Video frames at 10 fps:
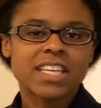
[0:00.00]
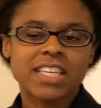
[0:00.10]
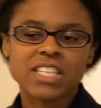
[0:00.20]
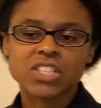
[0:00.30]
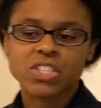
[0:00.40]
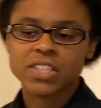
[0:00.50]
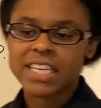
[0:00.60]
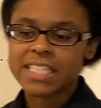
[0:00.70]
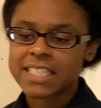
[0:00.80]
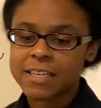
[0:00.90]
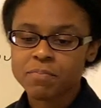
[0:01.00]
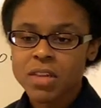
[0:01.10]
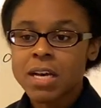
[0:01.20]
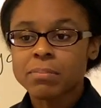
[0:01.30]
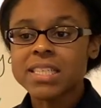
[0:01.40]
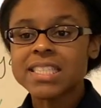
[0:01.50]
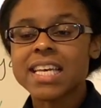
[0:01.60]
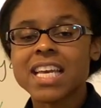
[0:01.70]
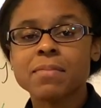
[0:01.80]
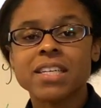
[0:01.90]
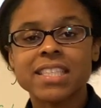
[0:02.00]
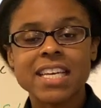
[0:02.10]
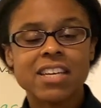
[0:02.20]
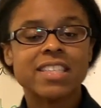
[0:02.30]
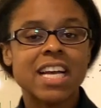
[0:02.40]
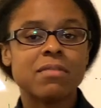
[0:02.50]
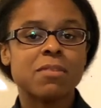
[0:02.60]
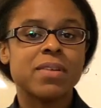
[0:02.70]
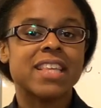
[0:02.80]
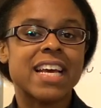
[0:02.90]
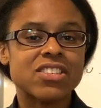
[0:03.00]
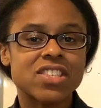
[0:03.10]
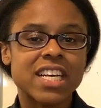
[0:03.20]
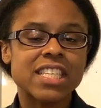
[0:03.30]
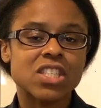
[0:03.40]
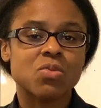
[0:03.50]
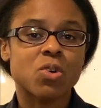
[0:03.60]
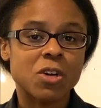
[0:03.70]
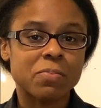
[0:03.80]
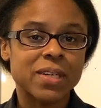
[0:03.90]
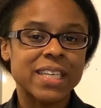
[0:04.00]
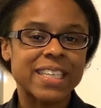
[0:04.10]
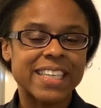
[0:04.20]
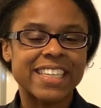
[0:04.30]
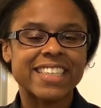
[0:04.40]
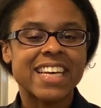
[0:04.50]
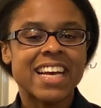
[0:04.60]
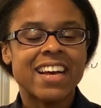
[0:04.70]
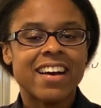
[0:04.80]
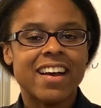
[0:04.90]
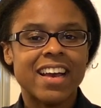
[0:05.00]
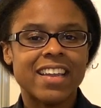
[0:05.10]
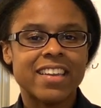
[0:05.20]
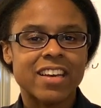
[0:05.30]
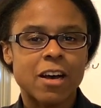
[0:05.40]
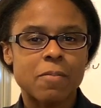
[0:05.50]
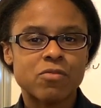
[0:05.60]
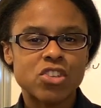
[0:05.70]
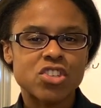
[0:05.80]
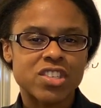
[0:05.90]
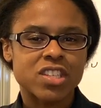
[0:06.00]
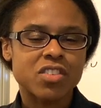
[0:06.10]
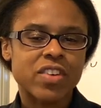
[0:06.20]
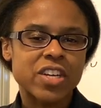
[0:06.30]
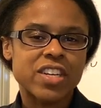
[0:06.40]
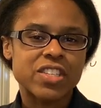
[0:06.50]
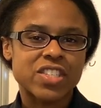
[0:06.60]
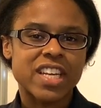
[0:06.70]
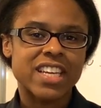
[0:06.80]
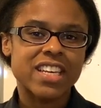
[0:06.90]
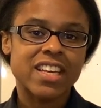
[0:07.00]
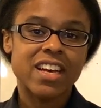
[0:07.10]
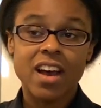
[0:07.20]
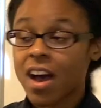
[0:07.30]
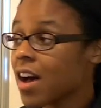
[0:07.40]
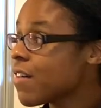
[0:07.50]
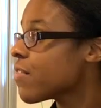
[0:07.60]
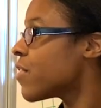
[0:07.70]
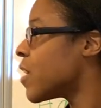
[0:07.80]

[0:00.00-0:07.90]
yes or no answer. Please take them out, take out time to complete the exercise in the workbook and, and um, just to solidify your understanding of